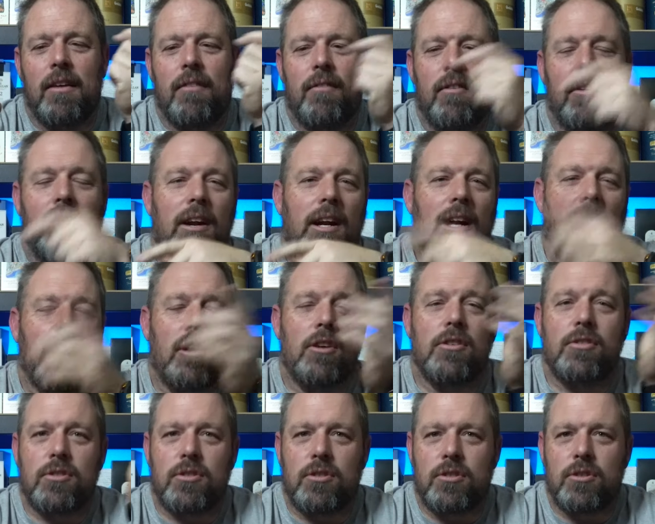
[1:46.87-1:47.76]
very
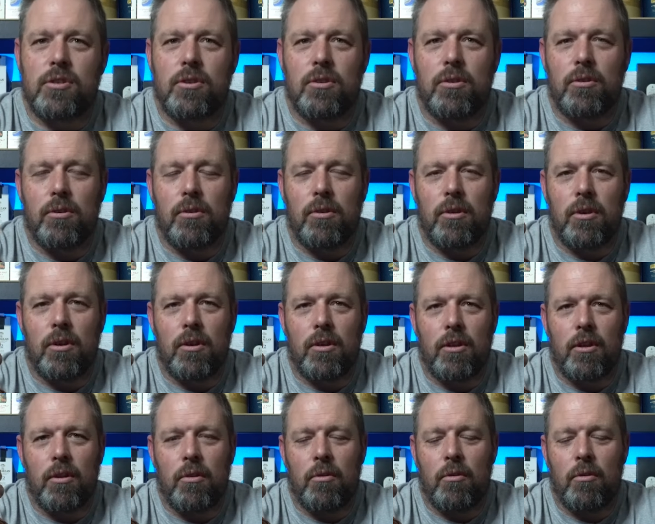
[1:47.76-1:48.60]
close to the